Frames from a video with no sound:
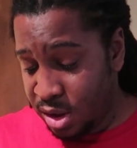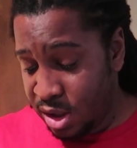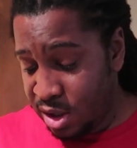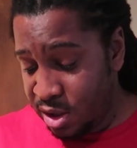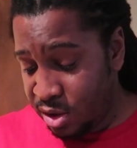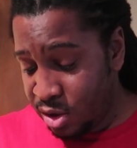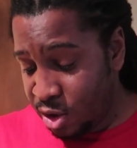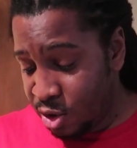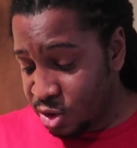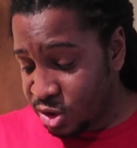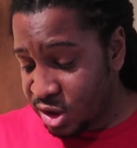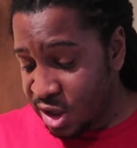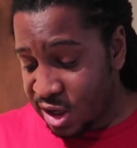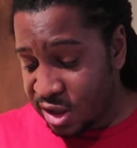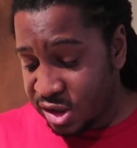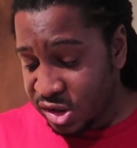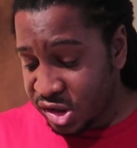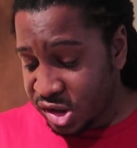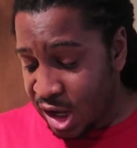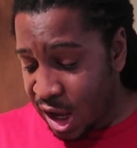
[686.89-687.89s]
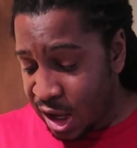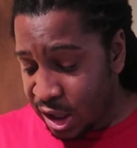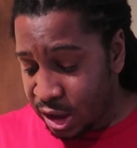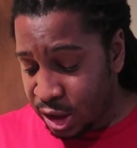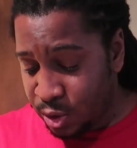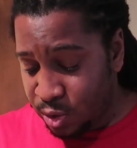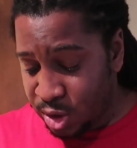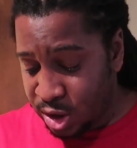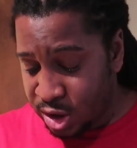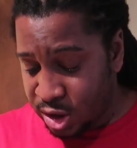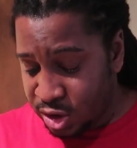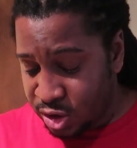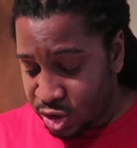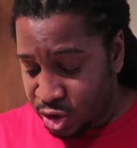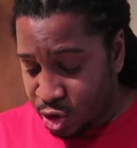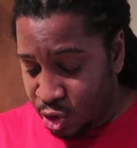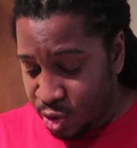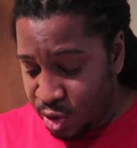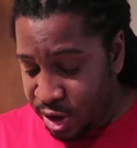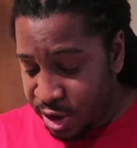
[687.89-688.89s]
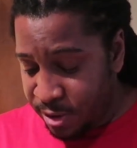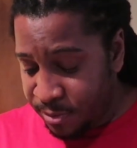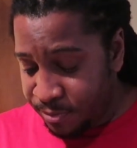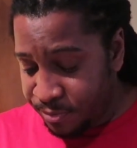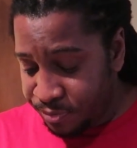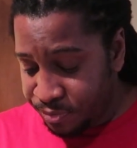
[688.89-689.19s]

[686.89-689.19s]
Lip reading: He knows exactly what he's doing.